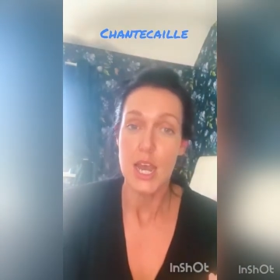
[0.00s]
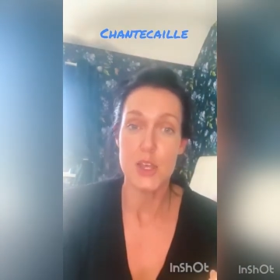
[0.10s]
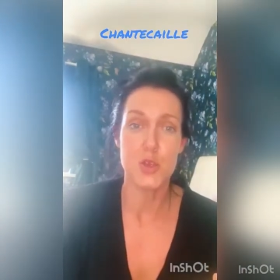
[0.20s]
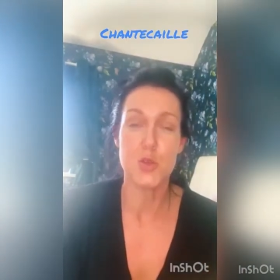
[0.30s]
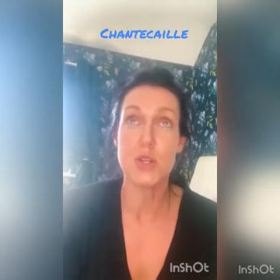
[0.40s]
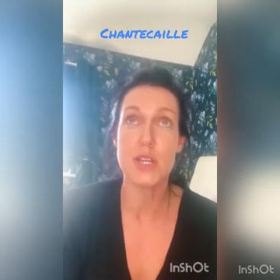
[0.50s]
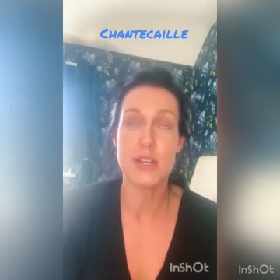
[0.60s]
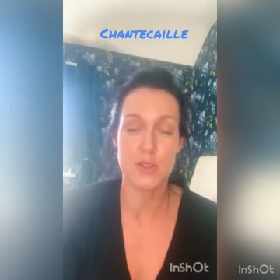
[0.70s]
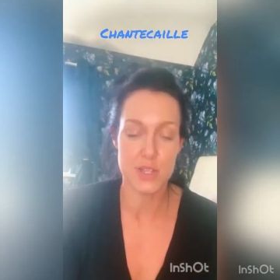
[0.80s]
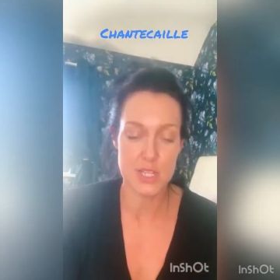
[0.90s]
You need
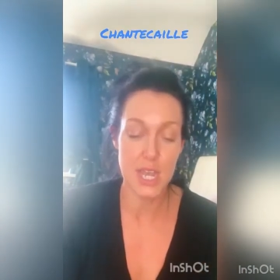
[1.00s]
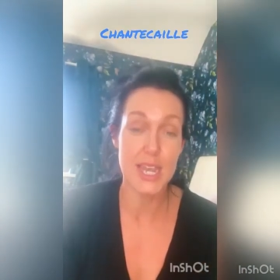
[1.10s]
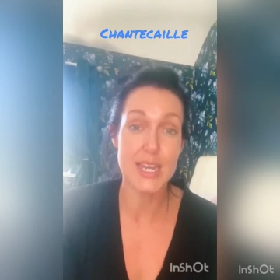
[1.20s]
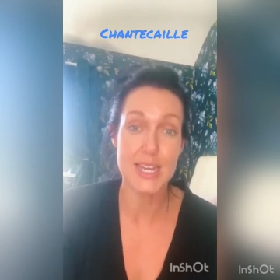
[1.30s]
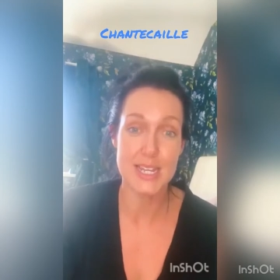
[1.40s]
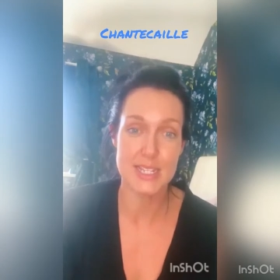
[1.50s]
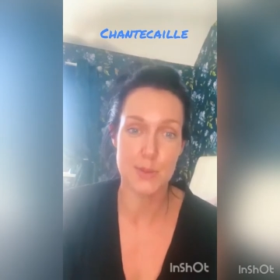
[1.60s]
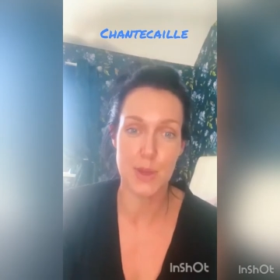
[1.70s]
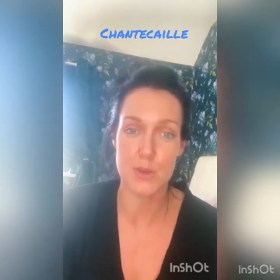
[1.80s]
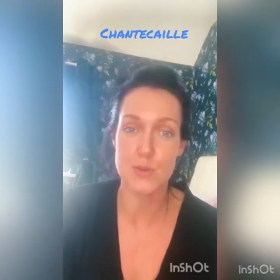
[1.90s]
the tiniest
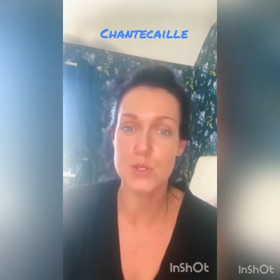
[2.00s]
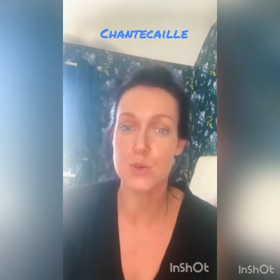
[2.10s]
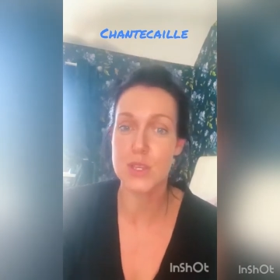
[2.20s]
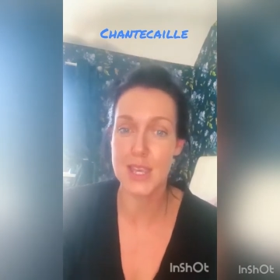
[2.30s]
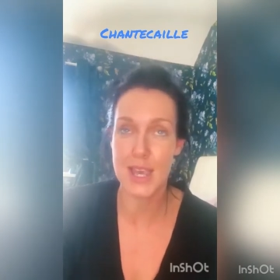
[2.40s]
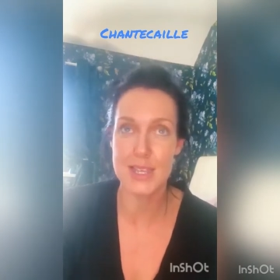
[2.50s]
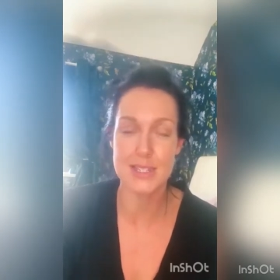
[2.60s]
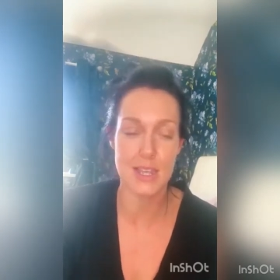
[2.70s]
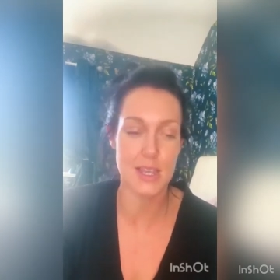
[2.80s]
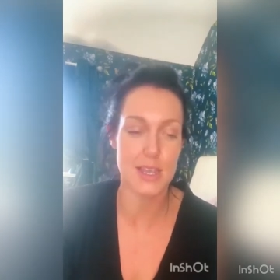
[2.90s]
amount. So yes,
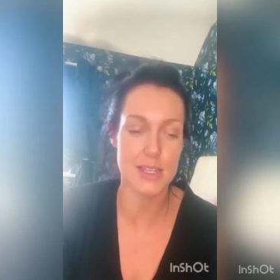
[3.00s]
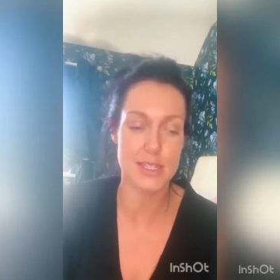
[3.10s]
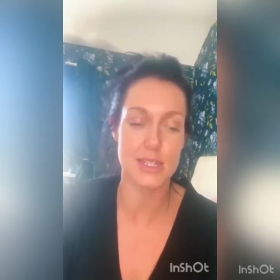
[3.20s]
it is